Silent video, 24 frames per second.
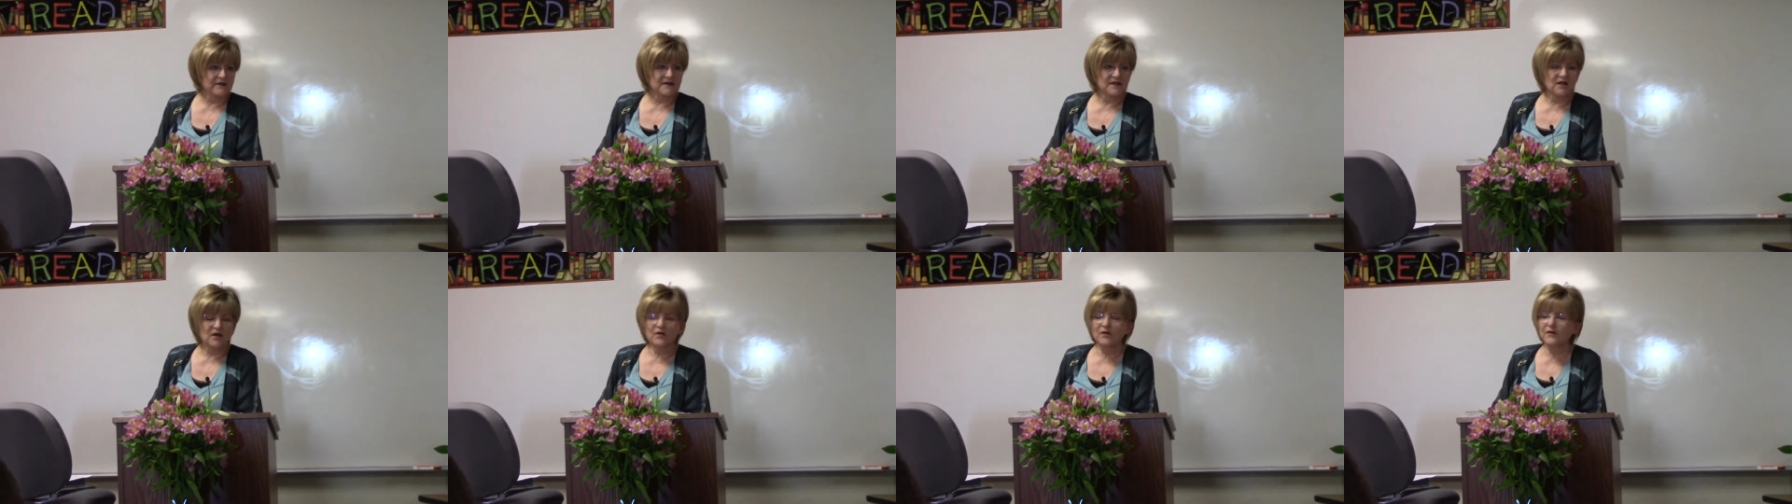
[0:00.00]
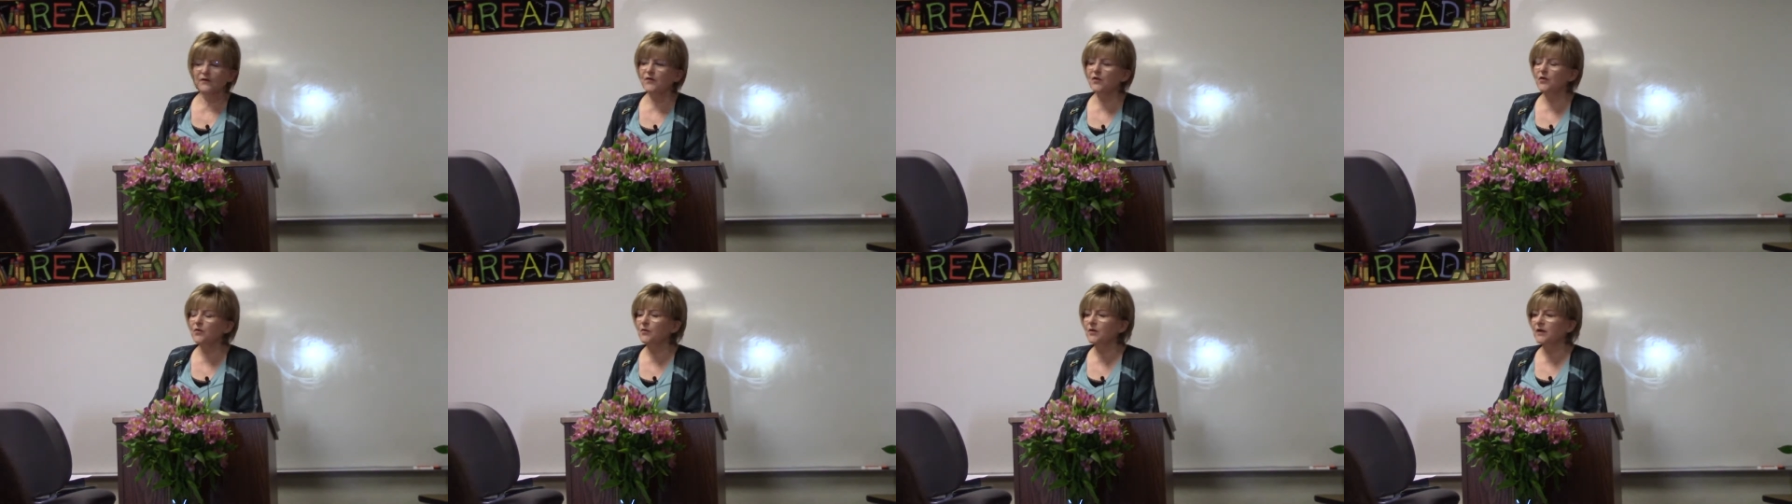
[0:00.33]
So if
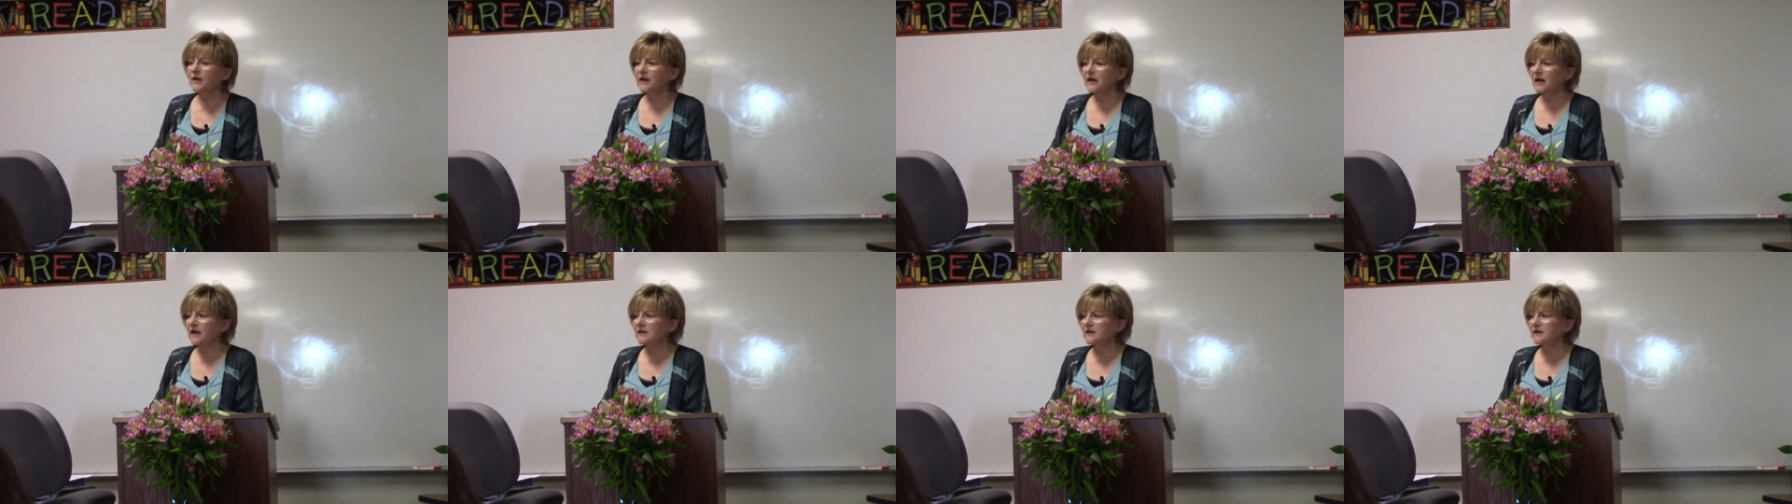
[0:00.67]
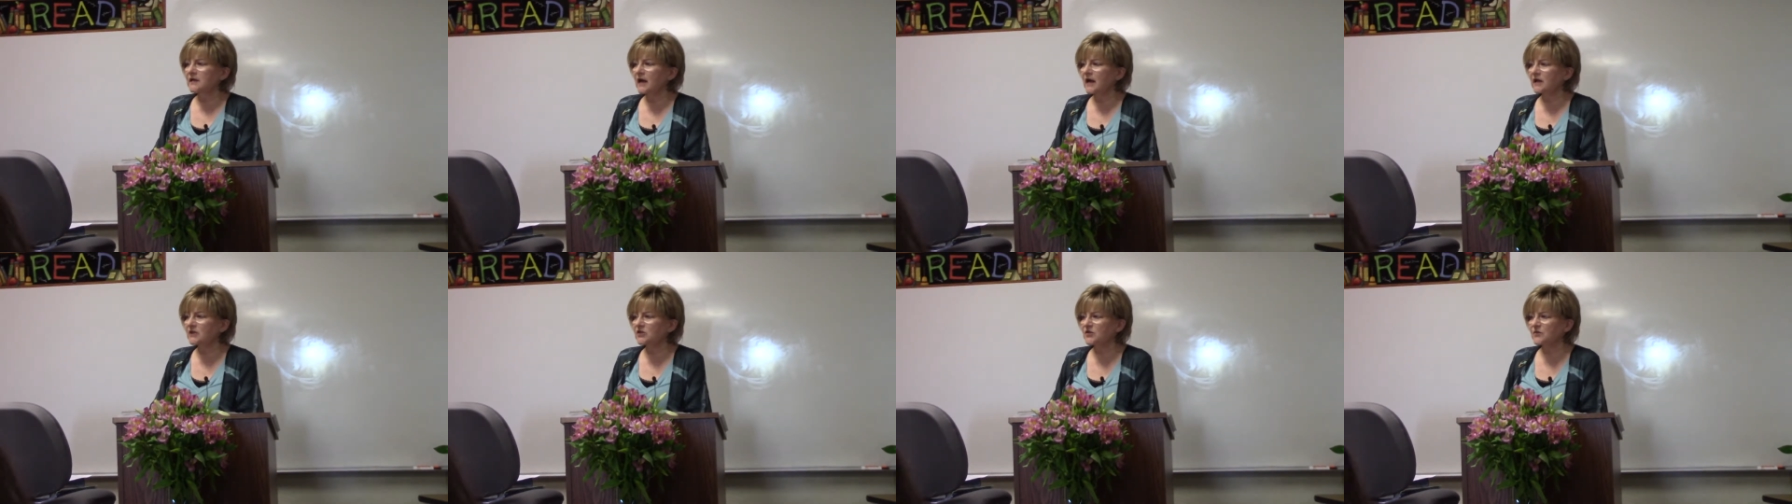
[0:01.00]
you were an
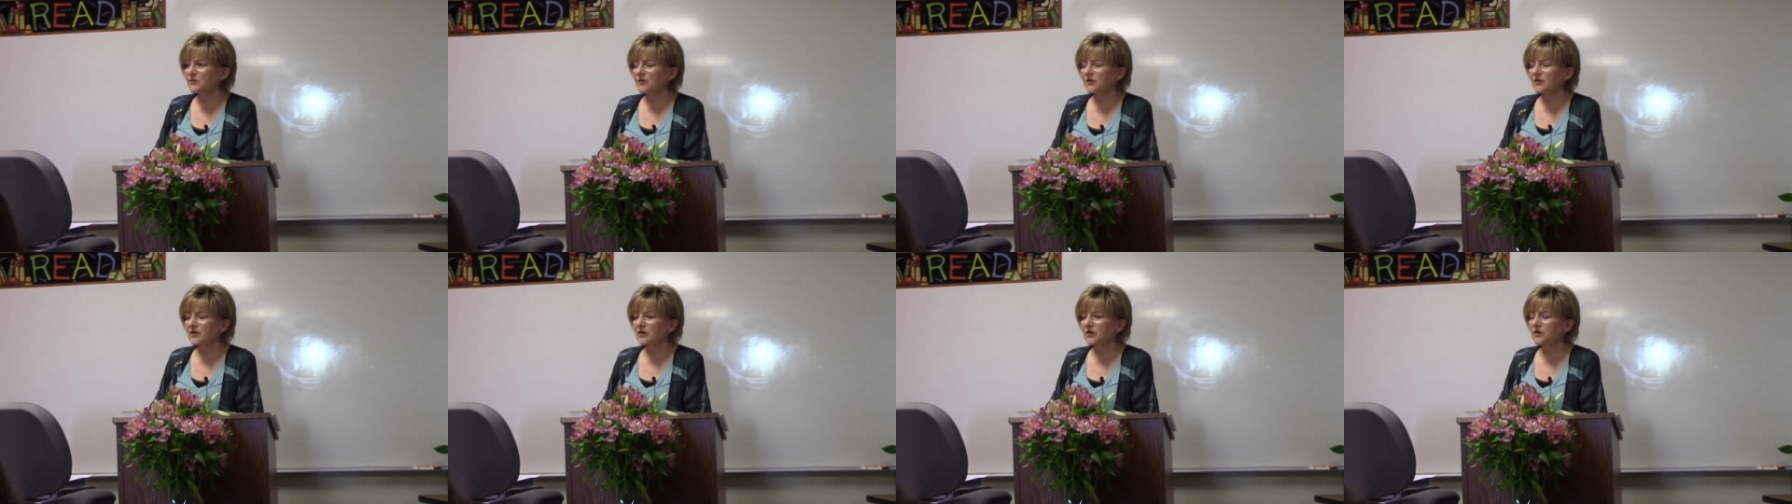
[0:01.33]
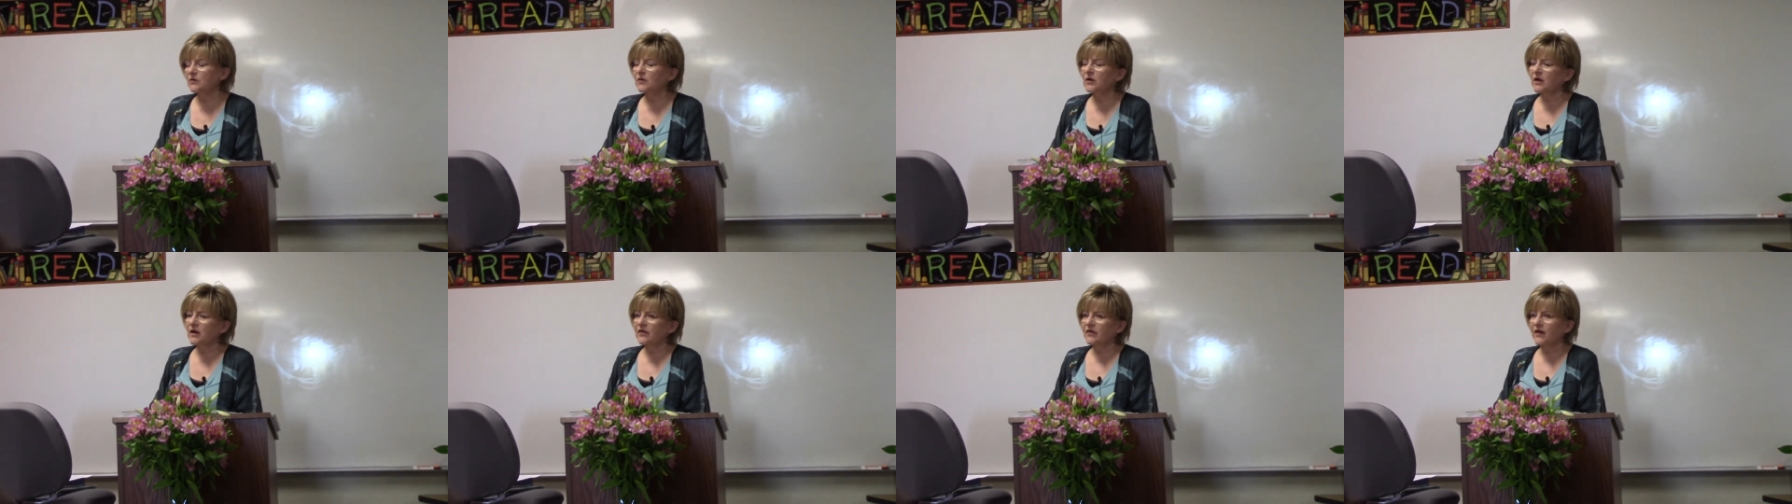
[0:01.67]
untouchable, you
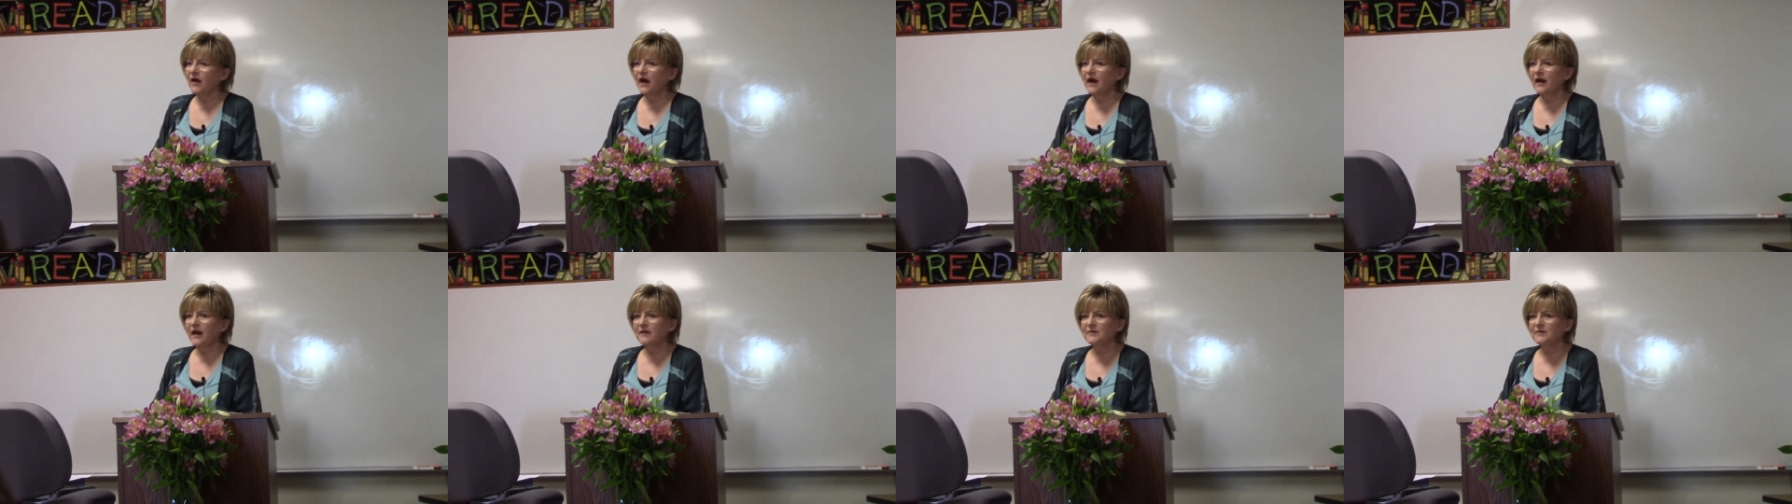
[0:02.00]
would have thought,